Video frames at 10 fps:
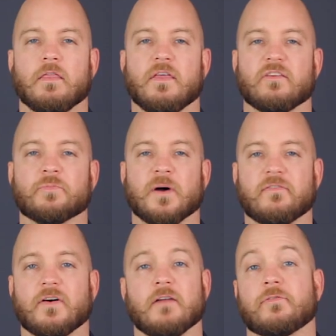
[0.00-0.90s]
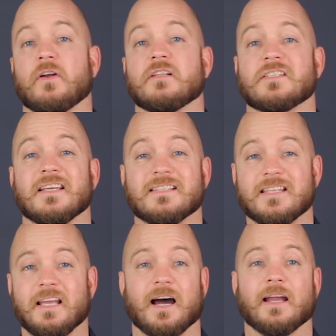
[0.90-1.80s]
This, my fine friends, is
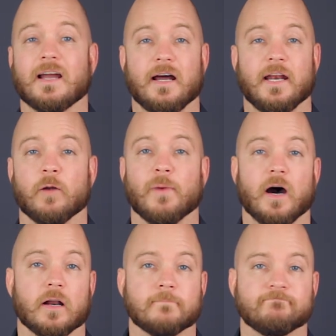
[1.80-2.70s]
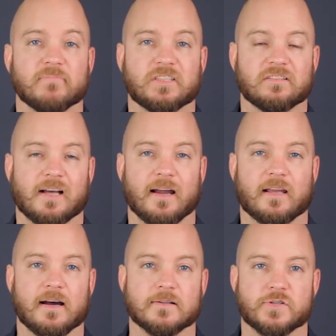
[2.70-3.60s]
the Icon Airmada. This is
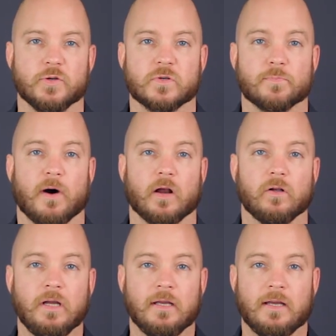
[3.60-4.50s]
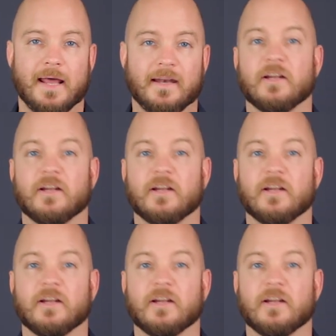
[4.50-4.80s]
Icon's newest model and an